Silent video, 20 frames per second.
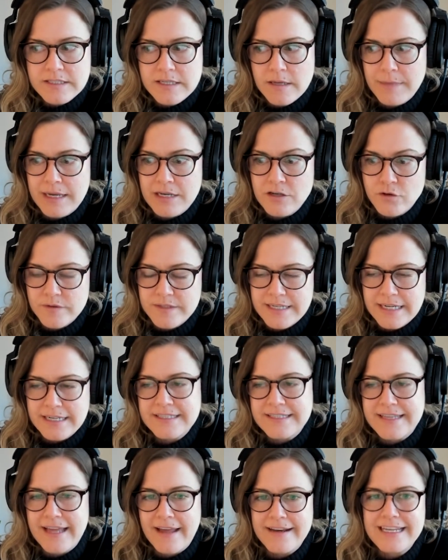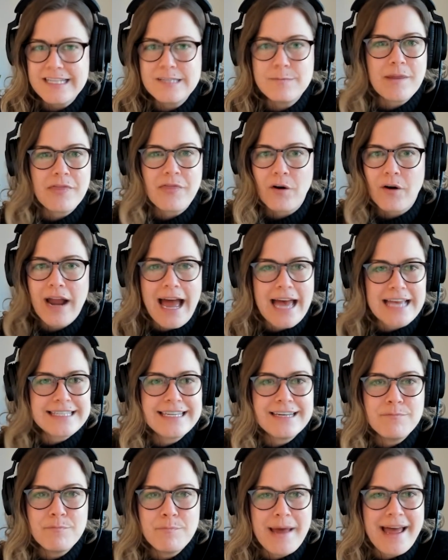some interesting studies, but there
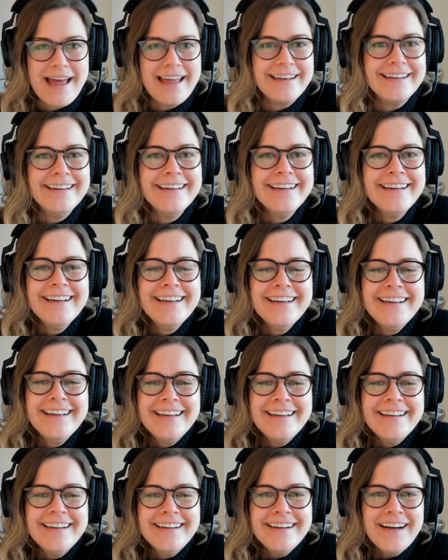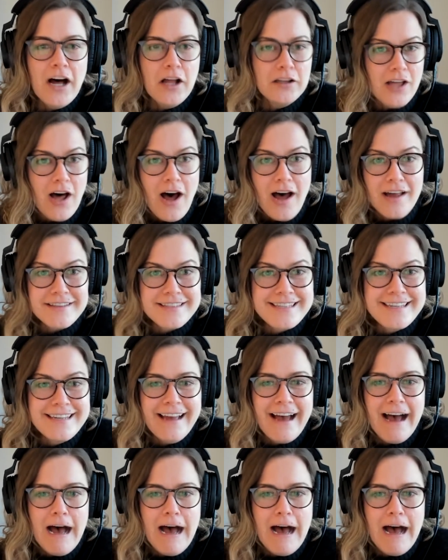hasn't been a lot.